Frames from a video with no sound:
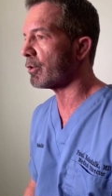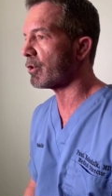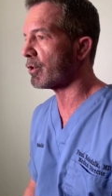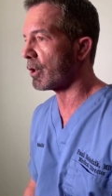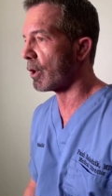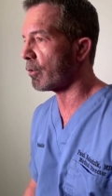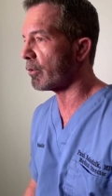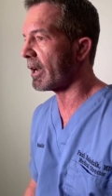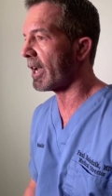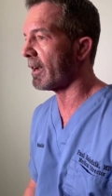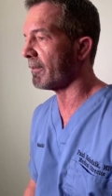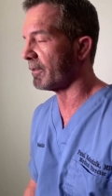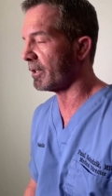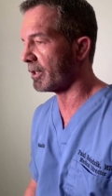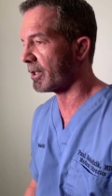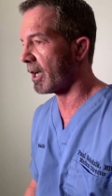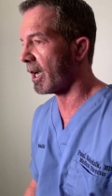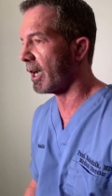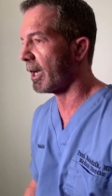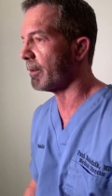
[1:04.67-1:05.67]
don't have the
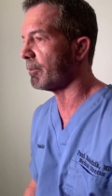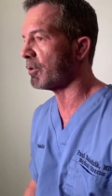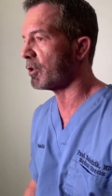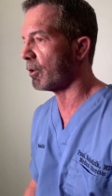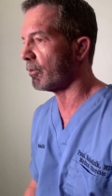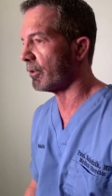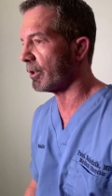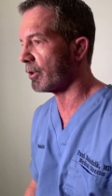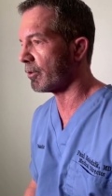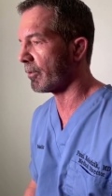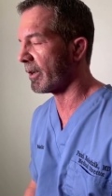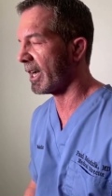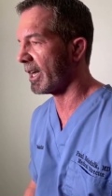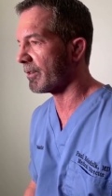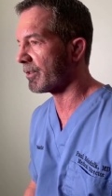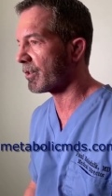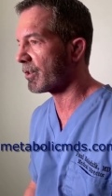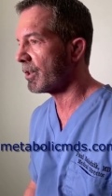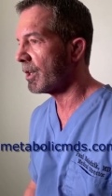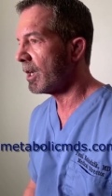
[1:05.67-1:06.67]
time to
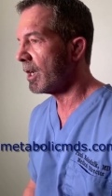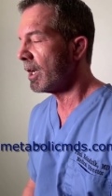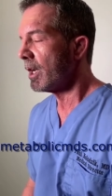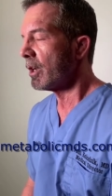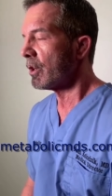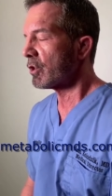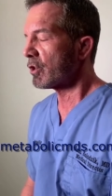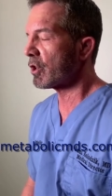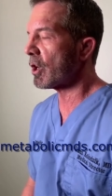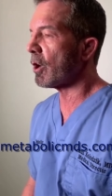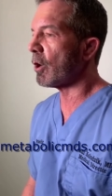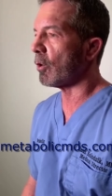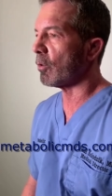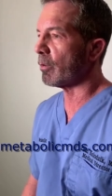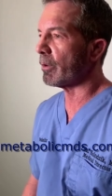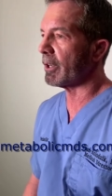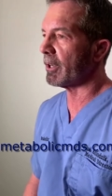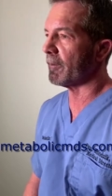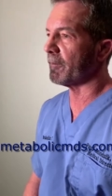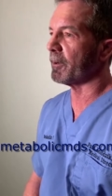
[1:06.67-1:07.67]
address.
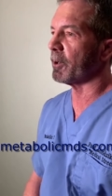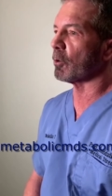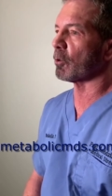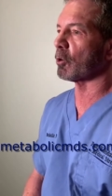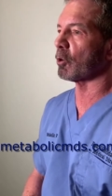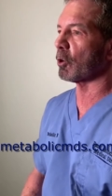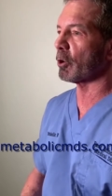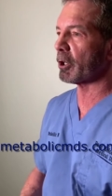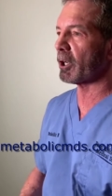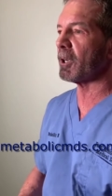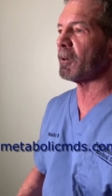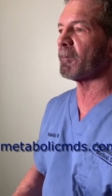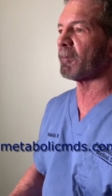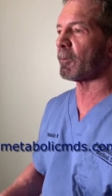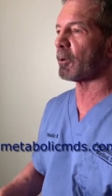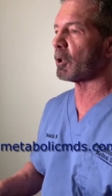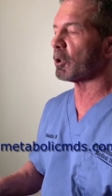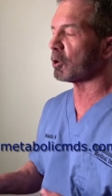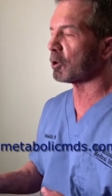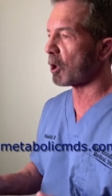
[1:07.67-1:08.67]
So if you're looking
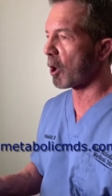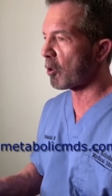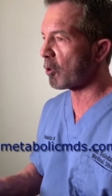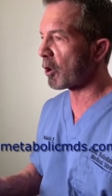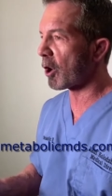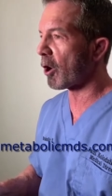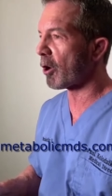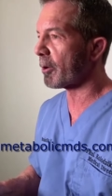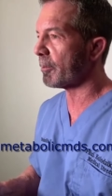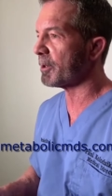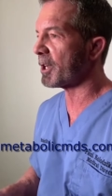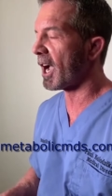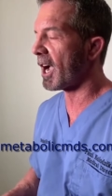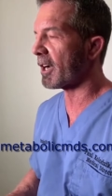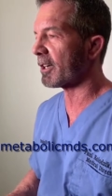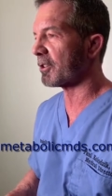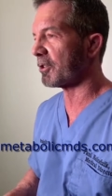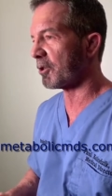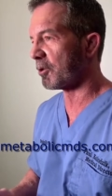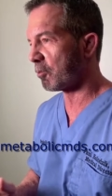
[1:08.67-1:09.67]
for a low carb
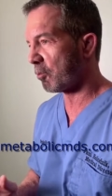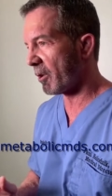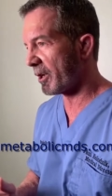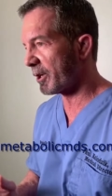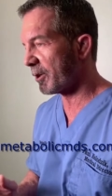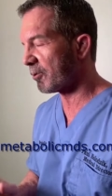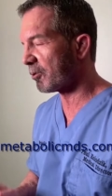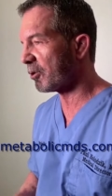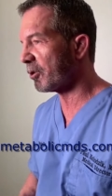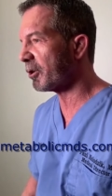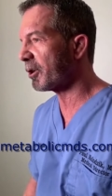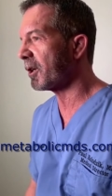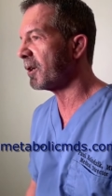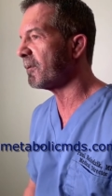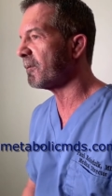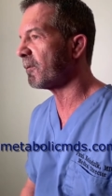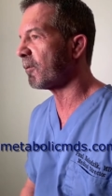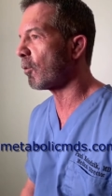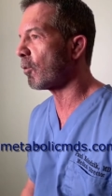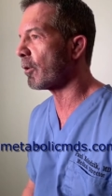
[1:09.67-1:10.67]
doctor, what you're
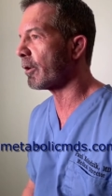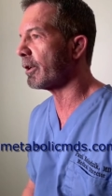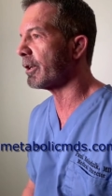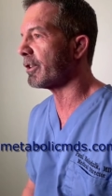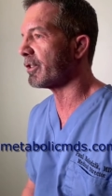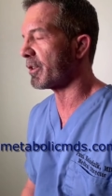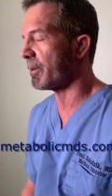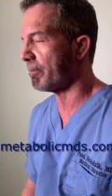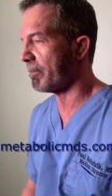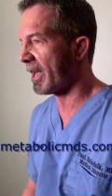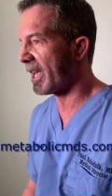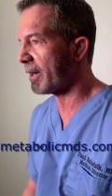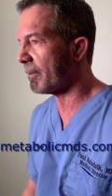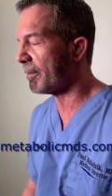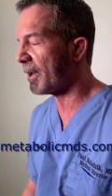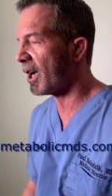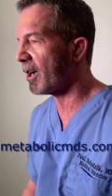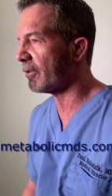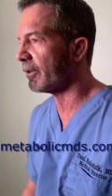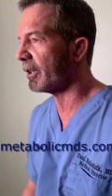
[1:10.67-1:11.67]
looking for is a
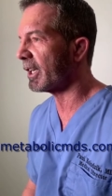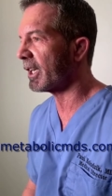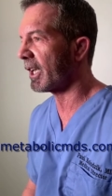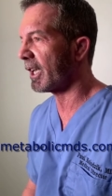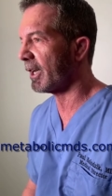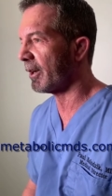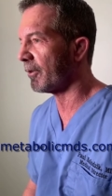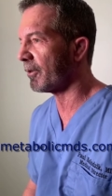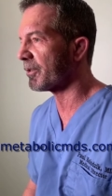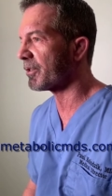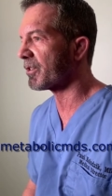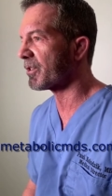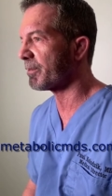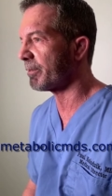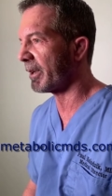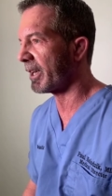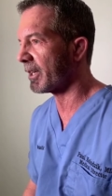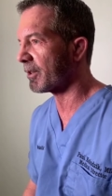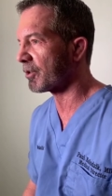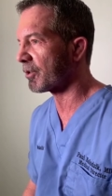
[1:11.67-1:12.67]
metabolic health
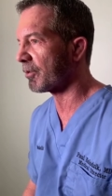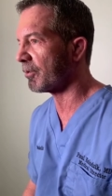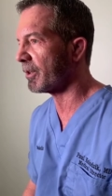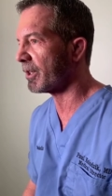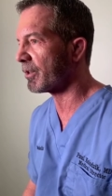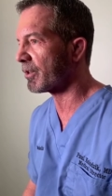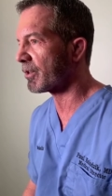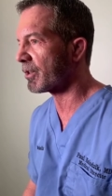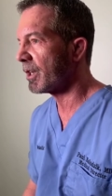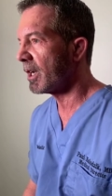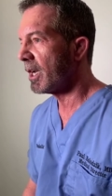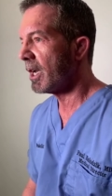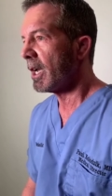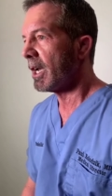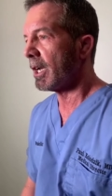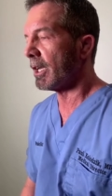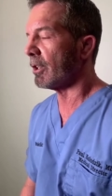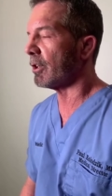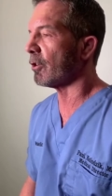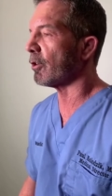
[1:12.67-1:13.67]
specialist,
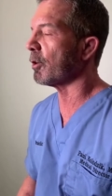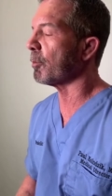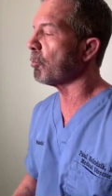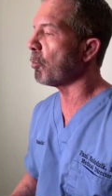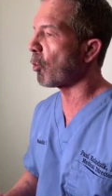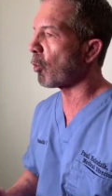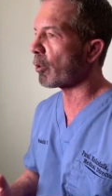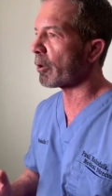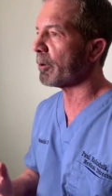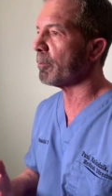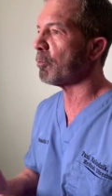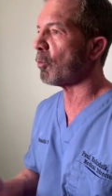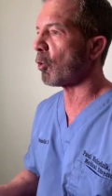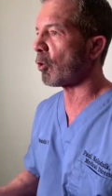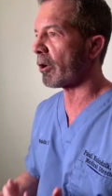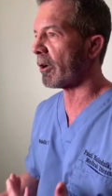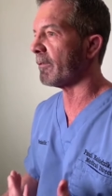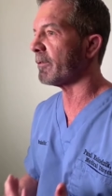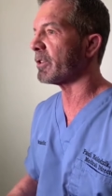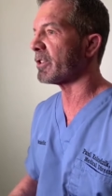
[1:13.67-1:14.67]
and there are more and
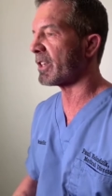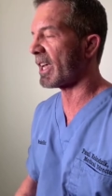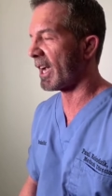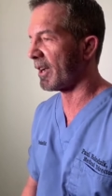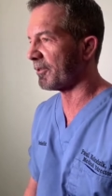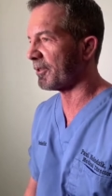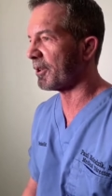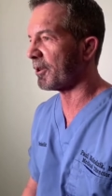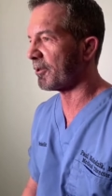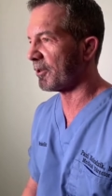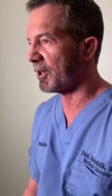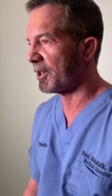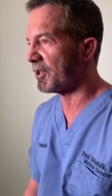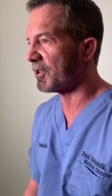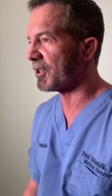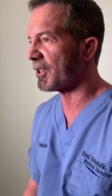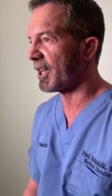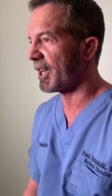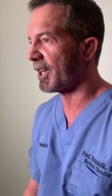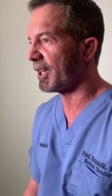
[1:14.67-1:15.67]
more of us out there these
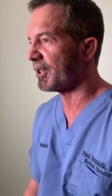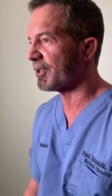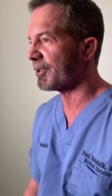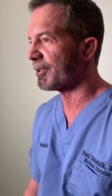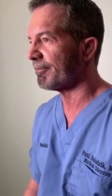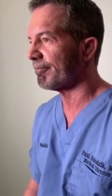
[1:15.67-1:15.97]
days.